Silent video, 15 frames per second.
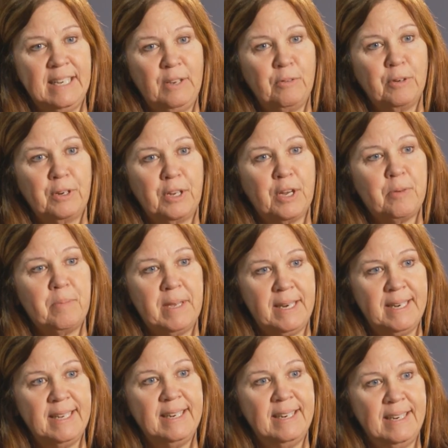he would come
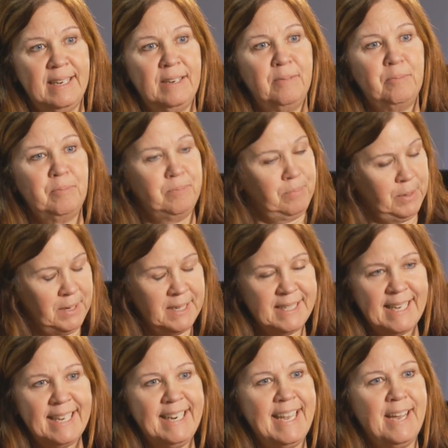in and, and put his
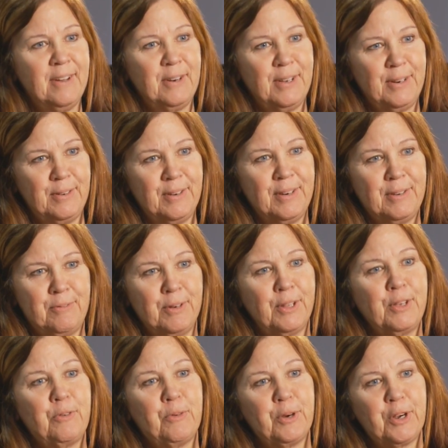head down and
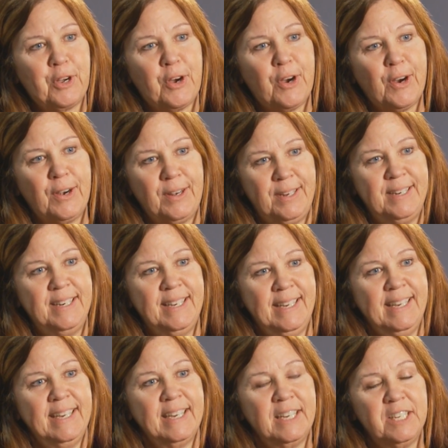really work hard and
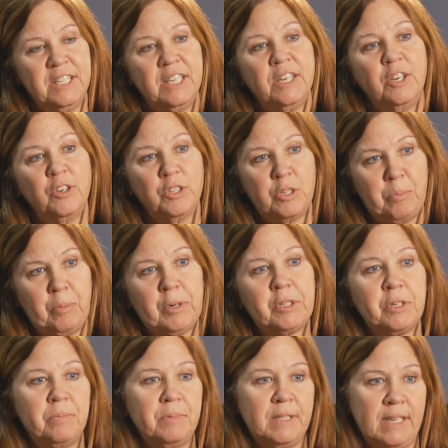continue to
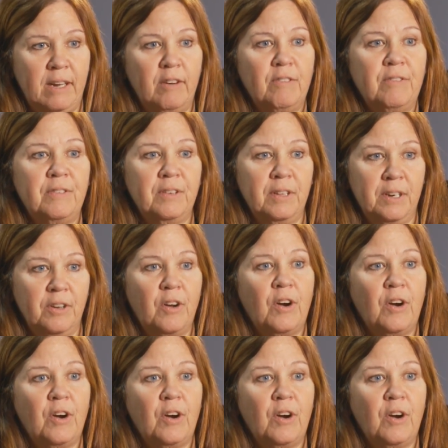push himself a little